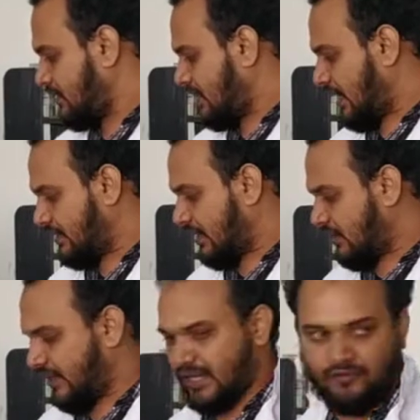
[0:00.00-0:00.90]
And
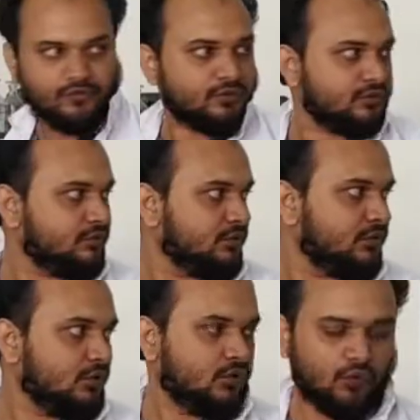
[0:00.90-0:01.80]
now I have to
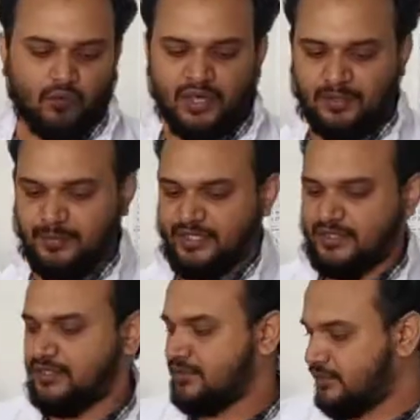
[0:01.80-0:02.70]
warm
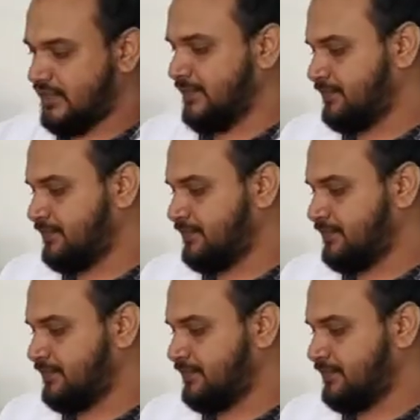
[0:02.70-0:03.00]
it. Okay.